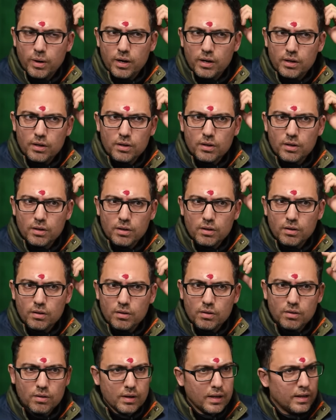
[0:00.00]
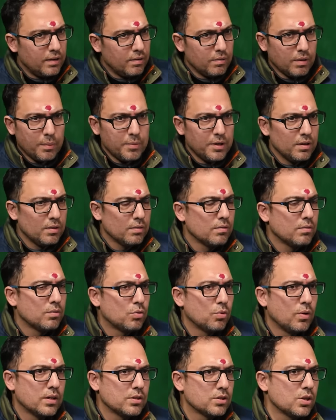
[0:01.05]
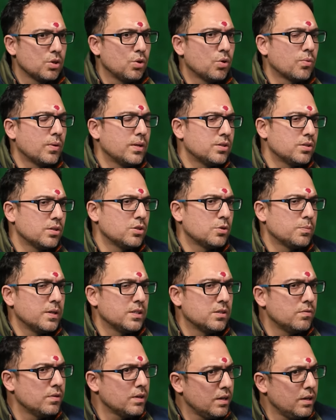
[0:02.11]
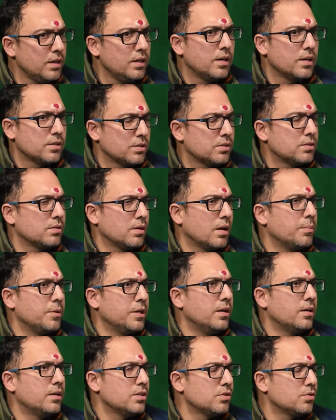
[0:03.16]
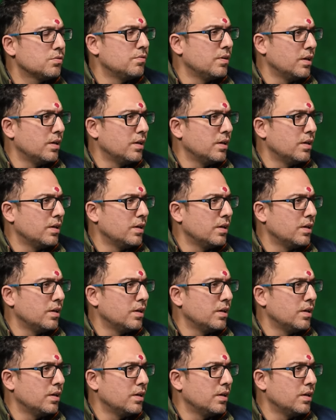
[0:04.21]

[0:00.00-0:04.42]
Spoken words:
But, to answer your question specifically, yes. I mean, it is